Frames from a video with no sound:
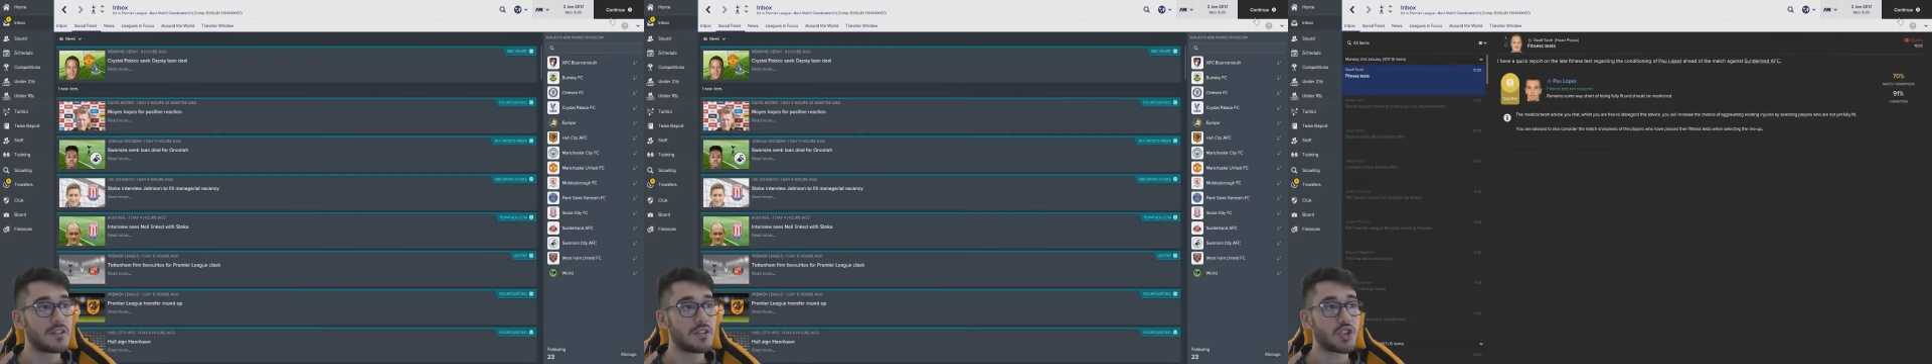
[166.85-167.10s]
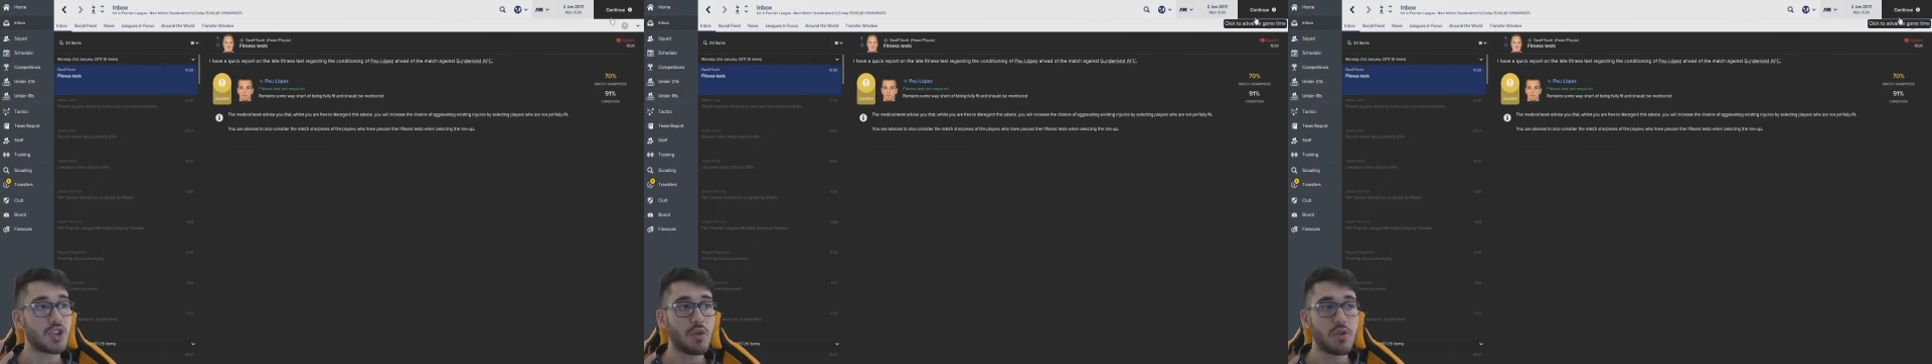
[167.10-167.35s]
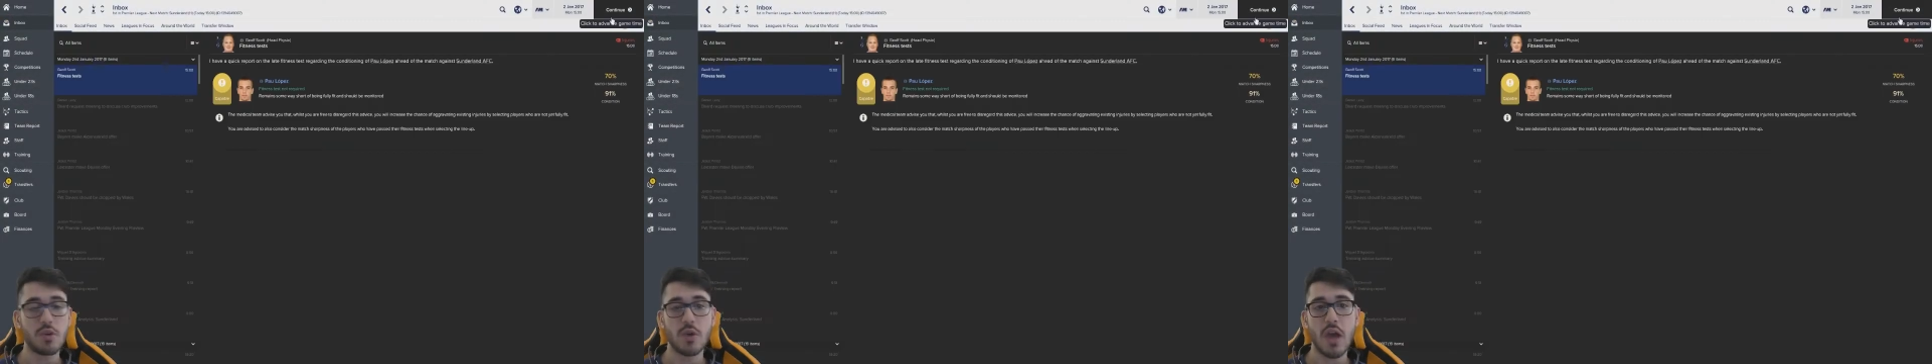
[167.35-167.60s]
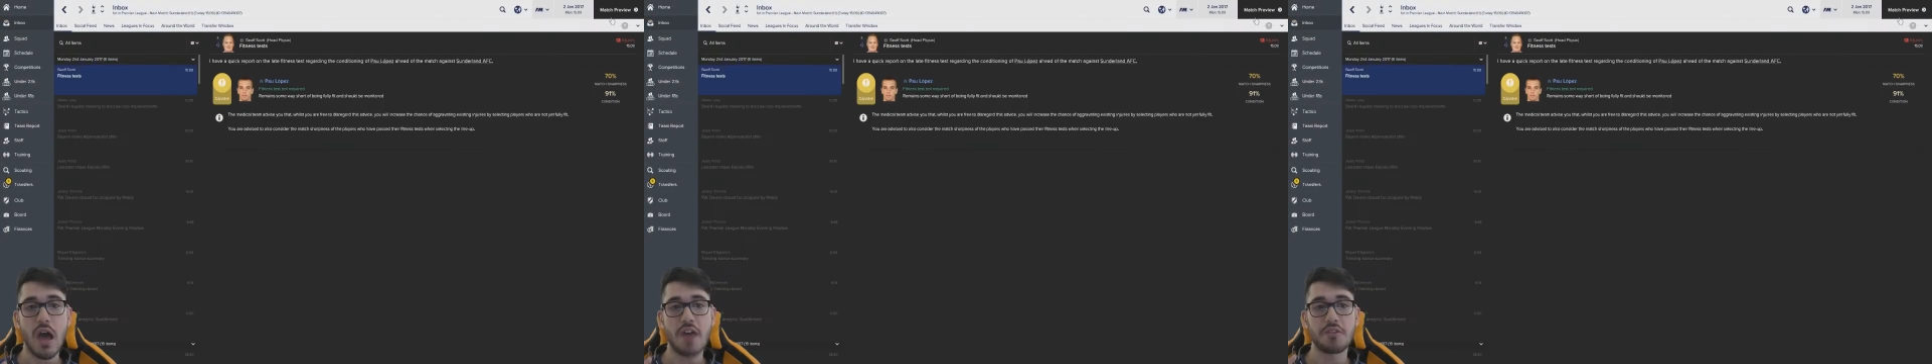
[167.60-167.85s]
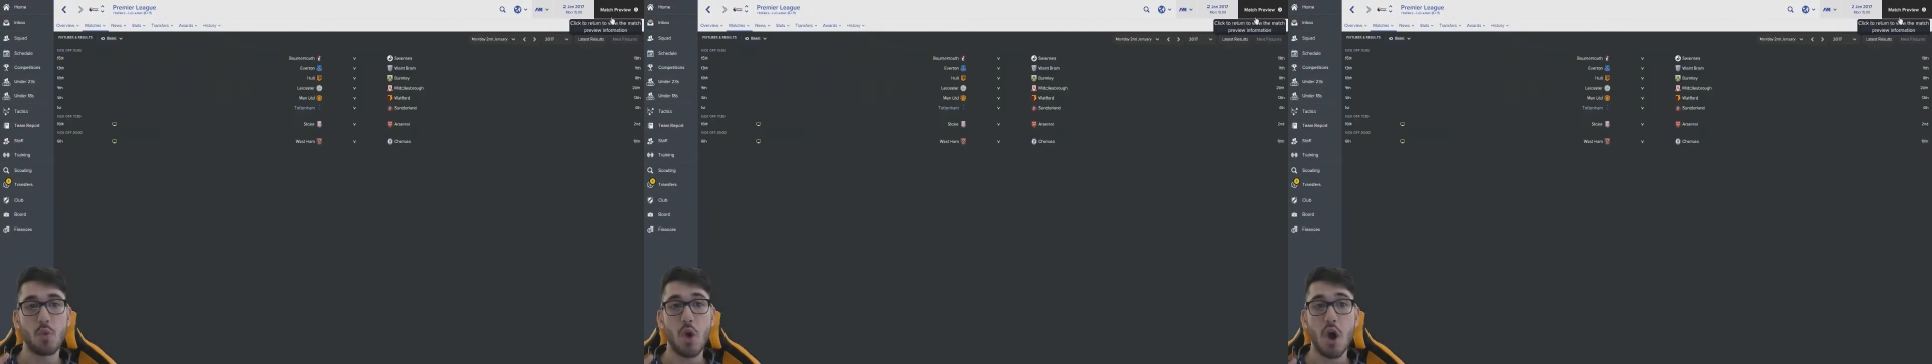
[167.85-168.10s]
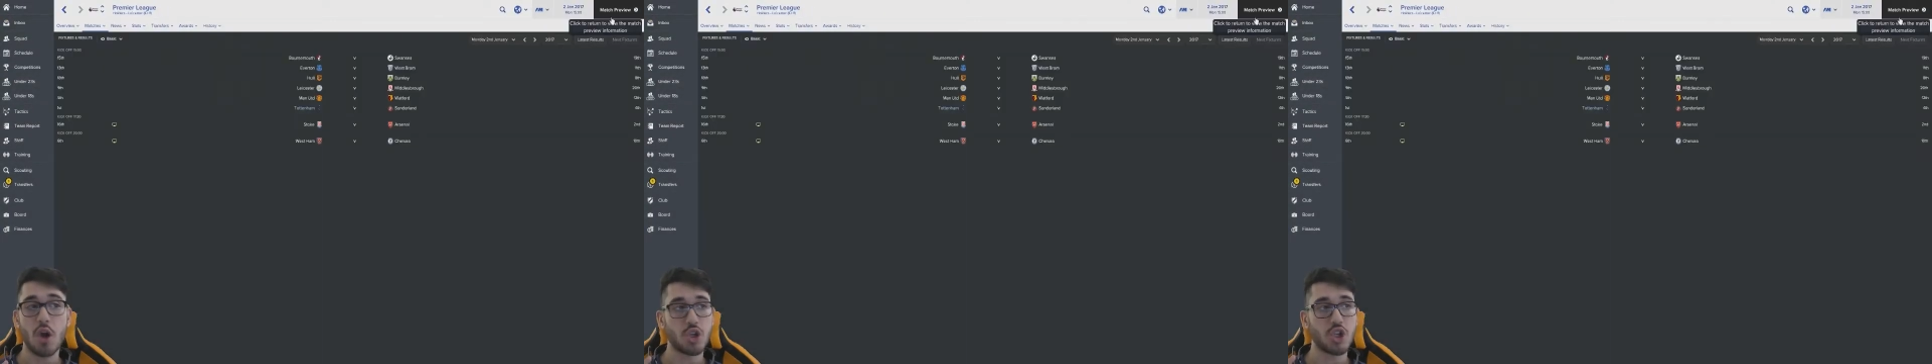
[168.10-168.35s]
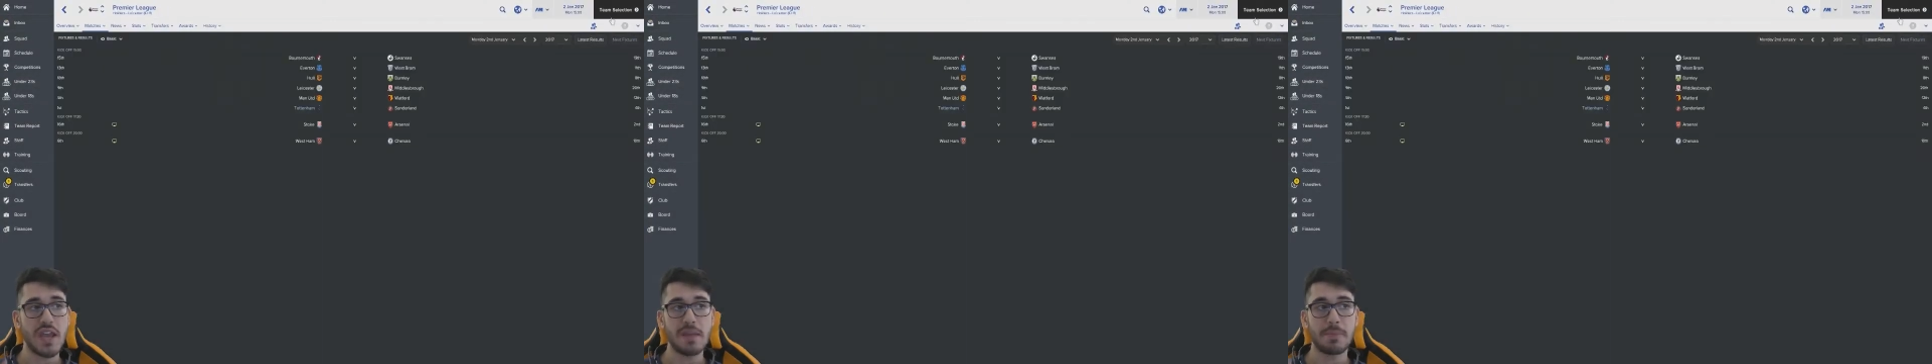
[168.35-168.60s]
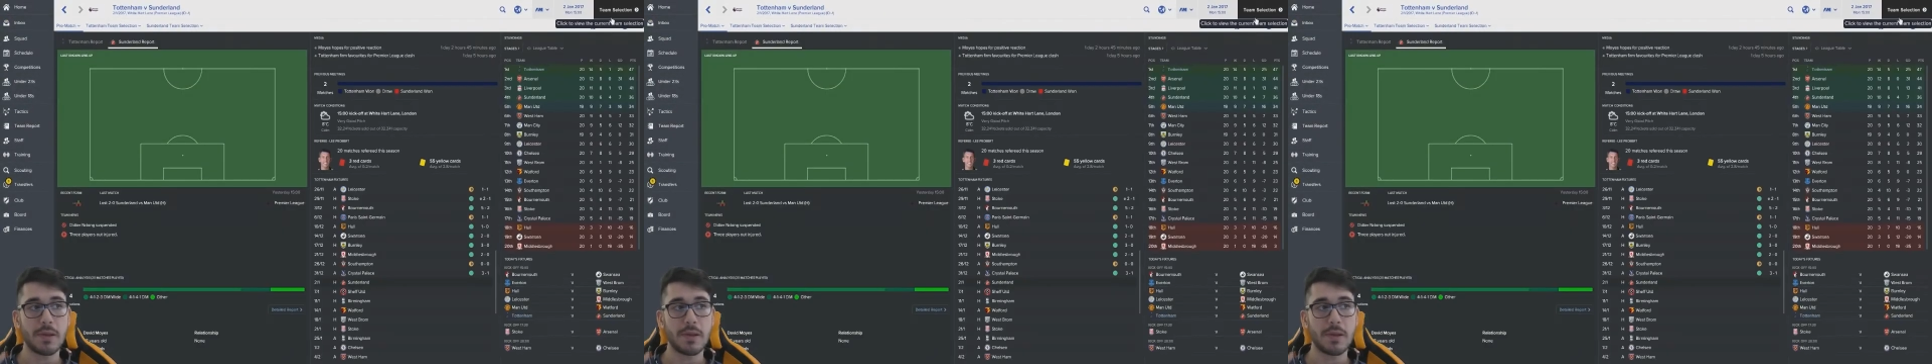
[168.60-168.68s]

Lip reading: show you guys what our shape